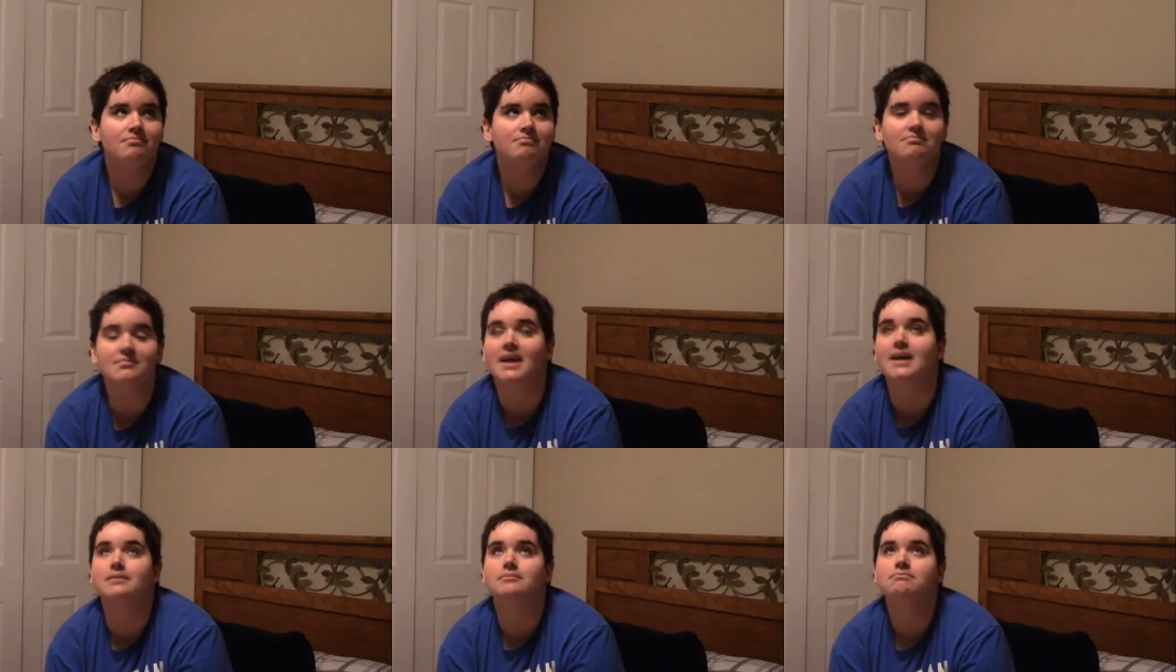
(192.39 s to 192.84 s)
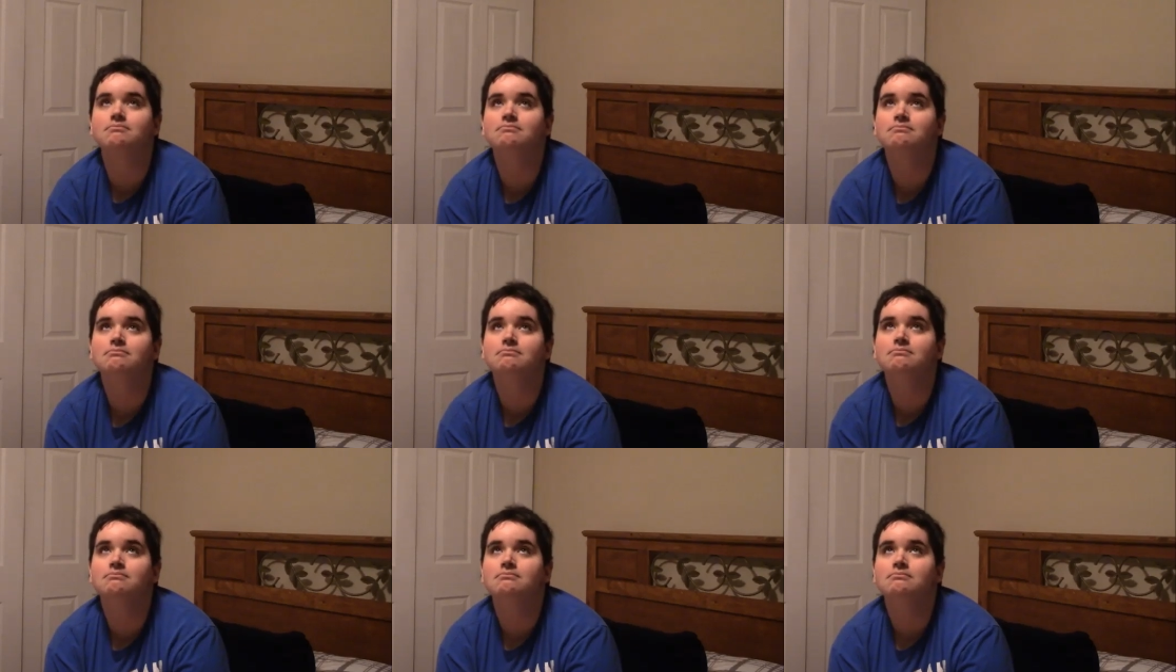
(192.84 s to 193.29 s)
like
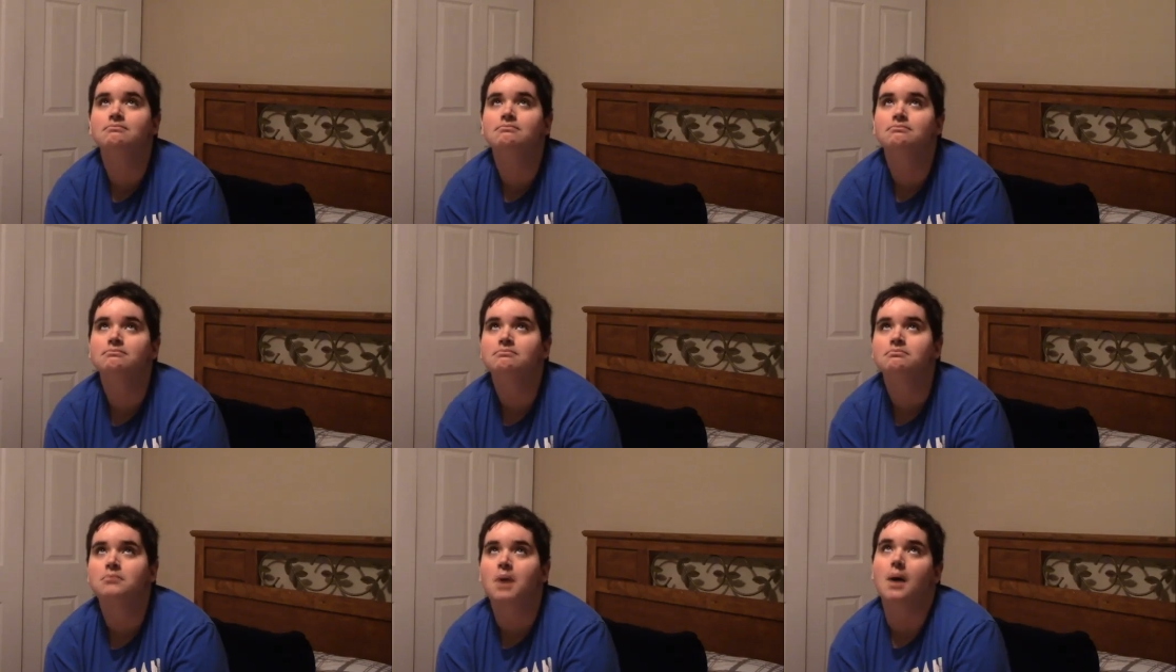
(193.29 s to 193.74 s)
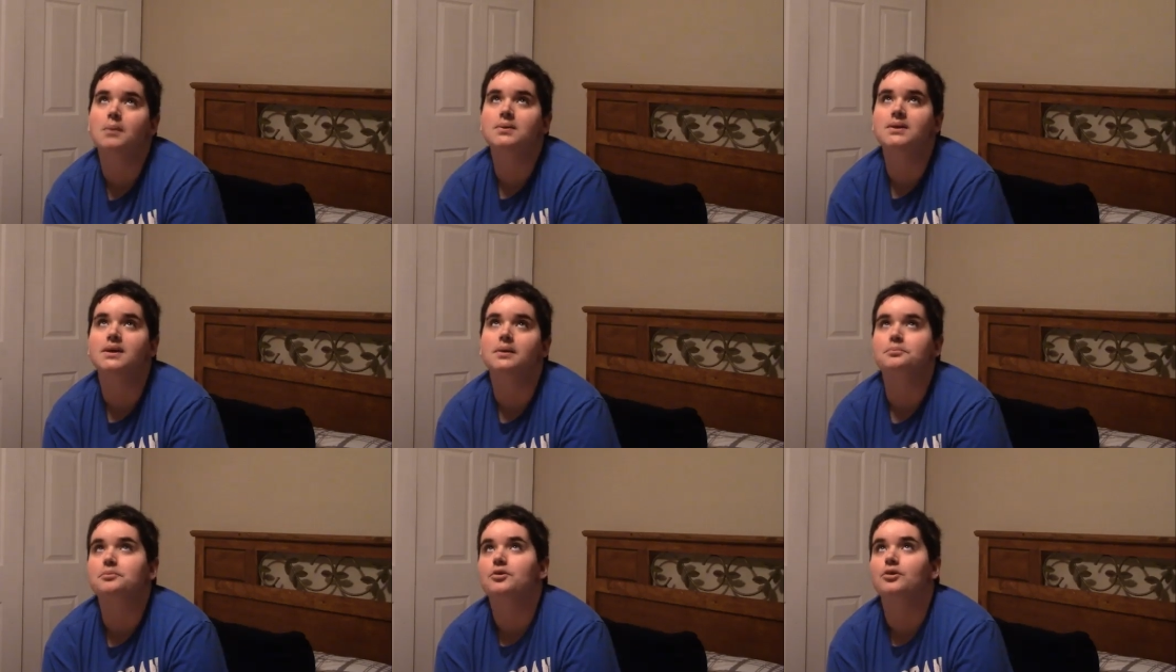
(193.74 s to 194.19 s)

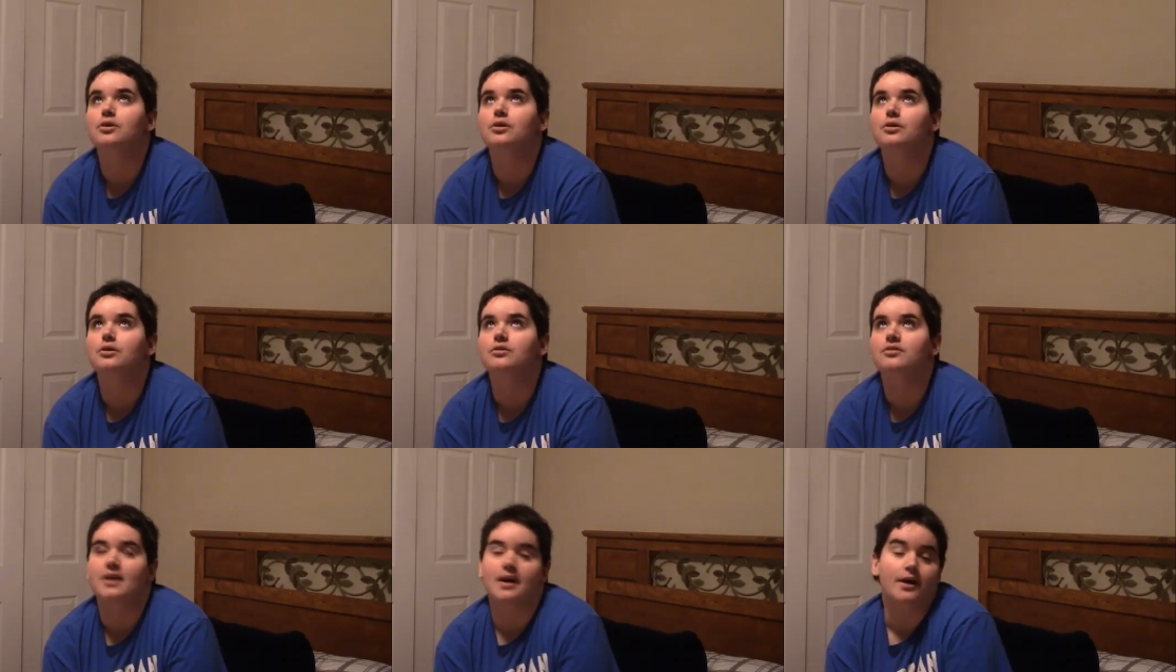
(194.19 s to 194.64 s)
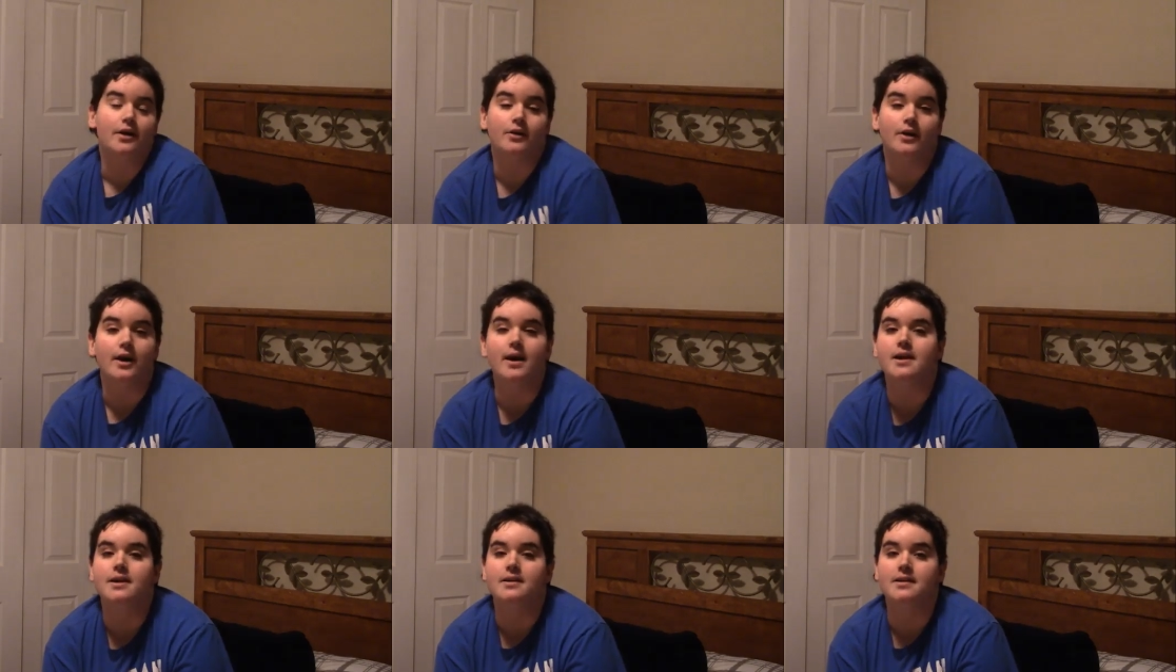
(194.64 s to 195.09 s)
probably up till second
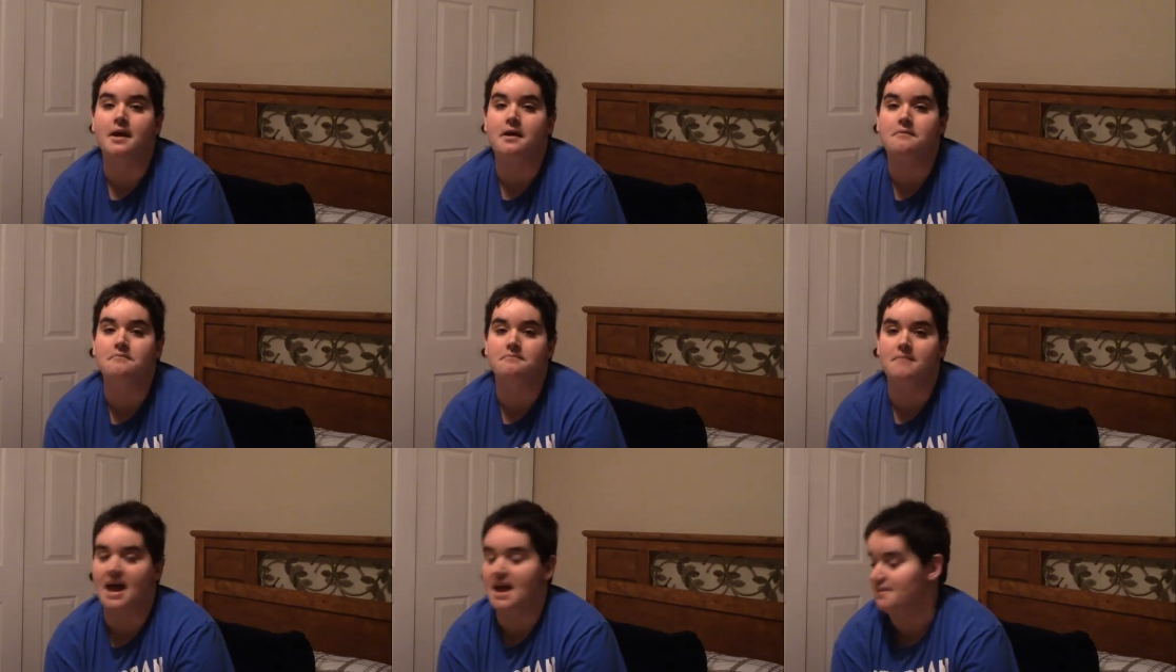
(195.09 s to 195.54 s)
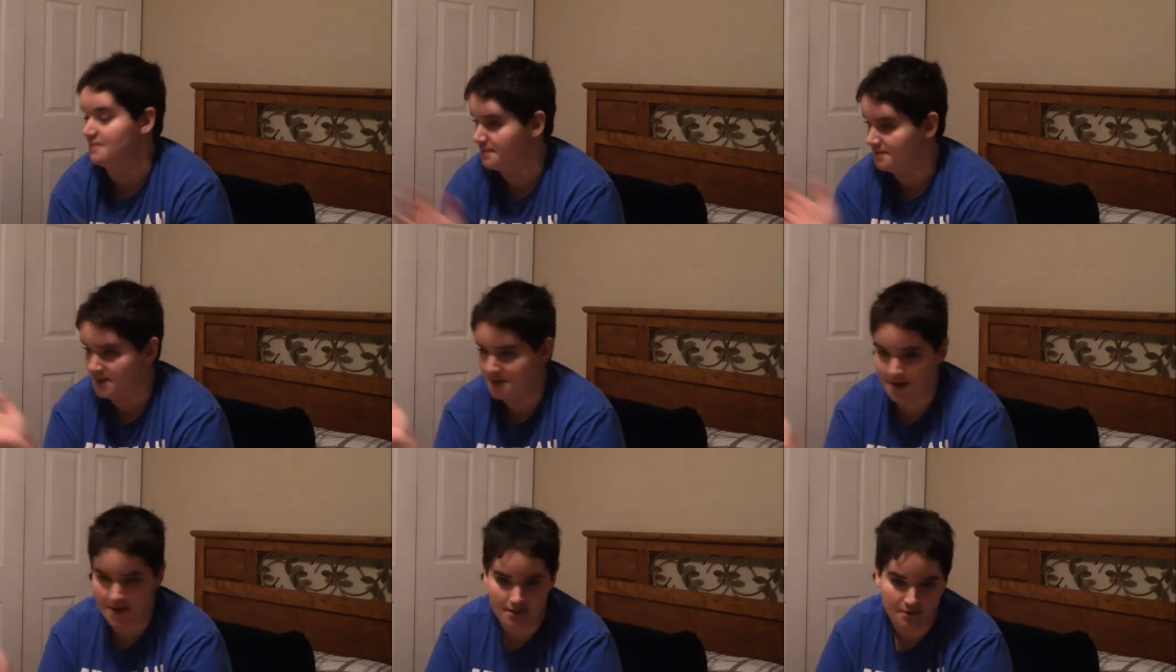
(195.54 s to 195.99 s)
grade and then end the
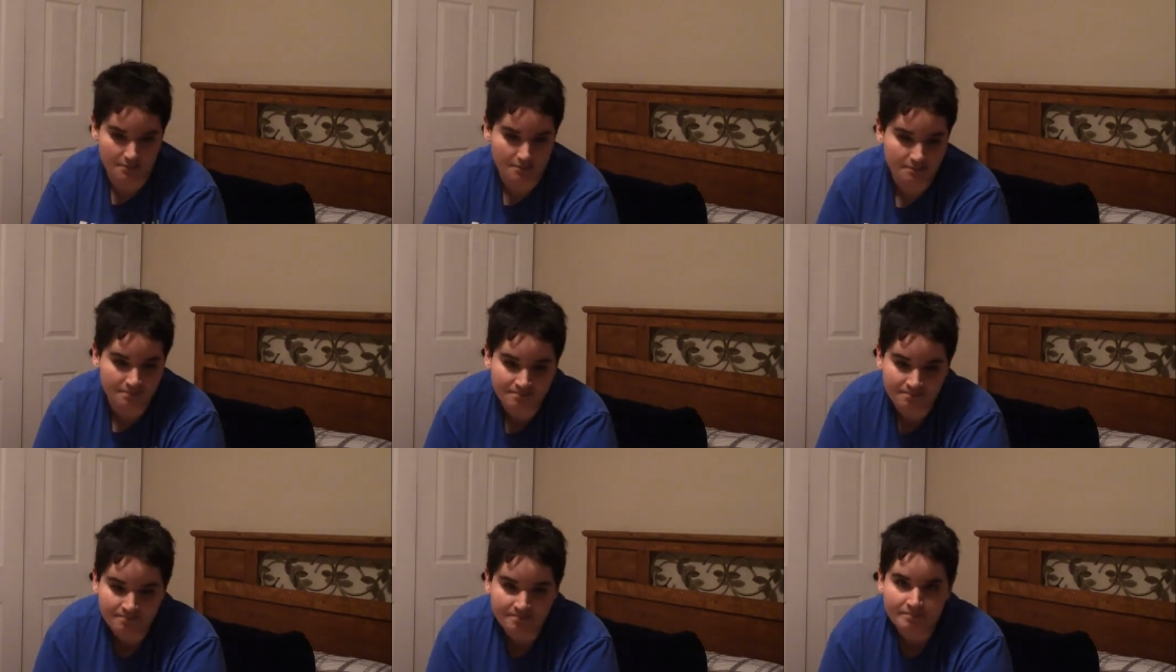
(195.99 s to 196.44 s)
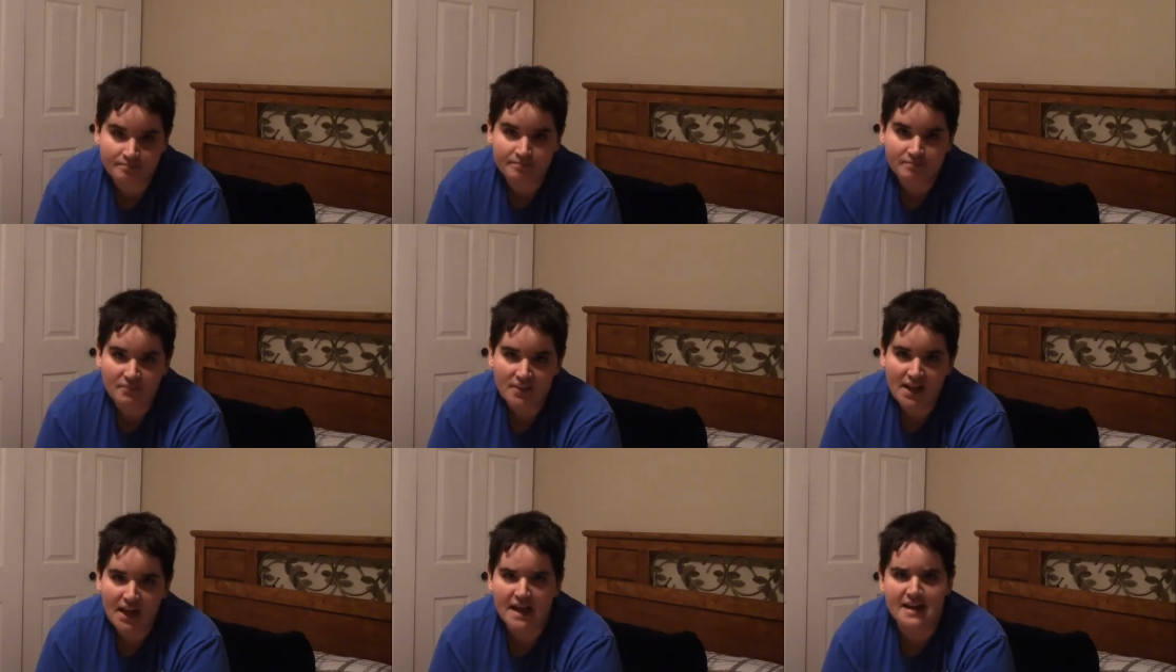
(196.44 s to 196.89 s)
video
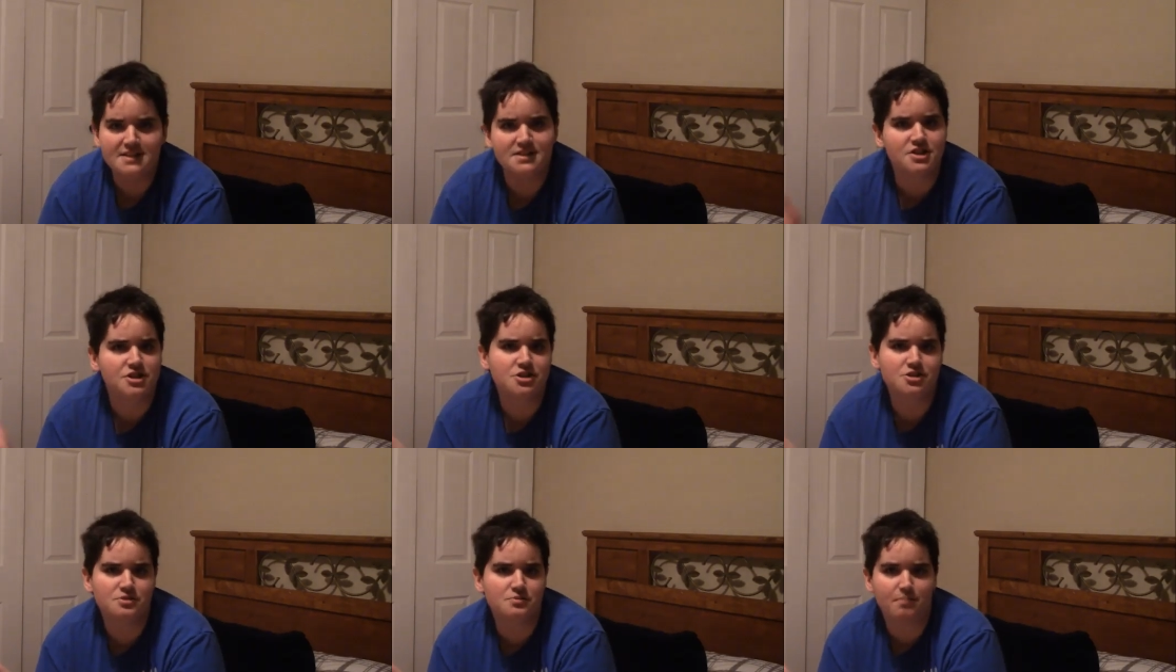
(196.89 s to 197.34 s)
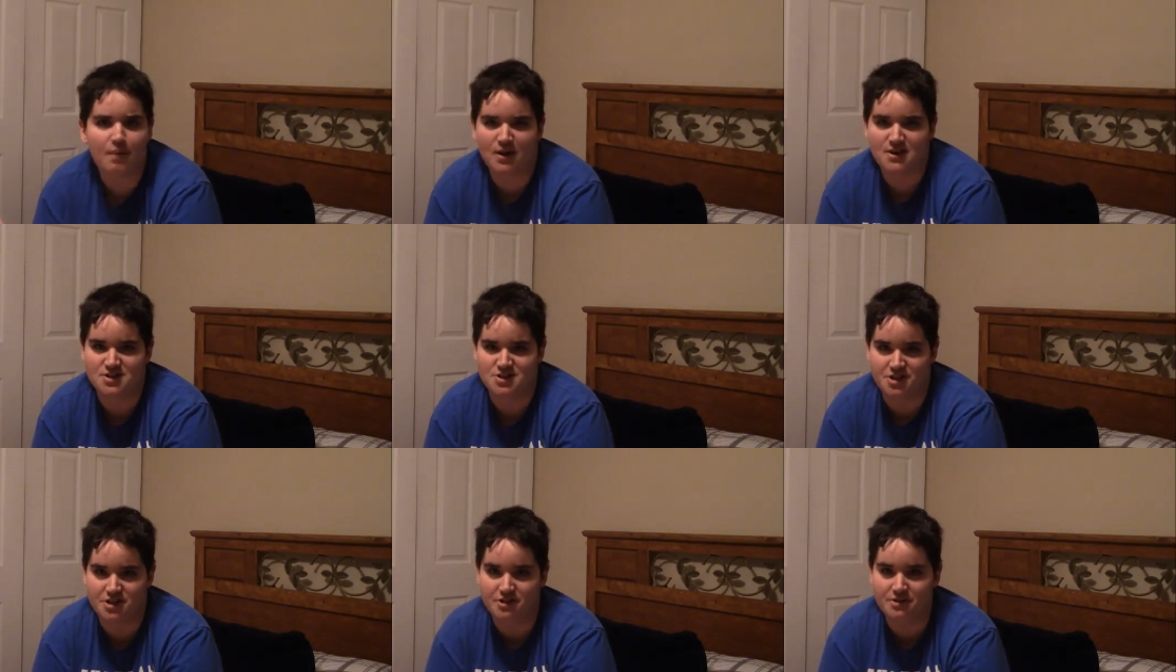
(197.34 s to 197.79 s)
and do
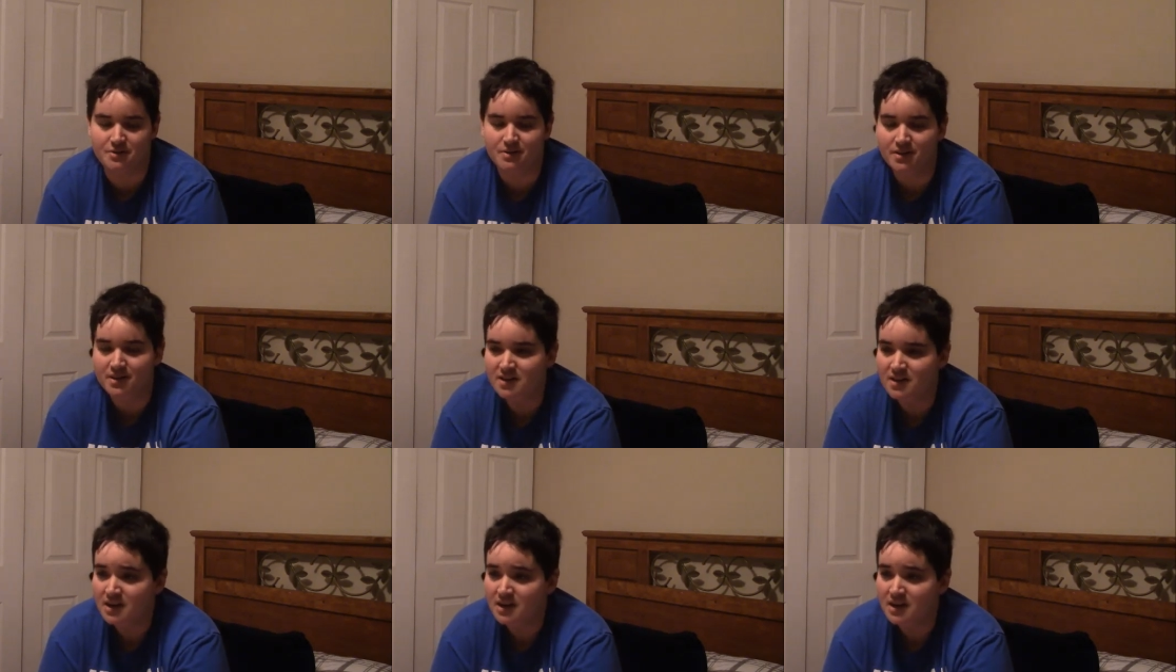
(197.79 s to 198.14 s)
part two.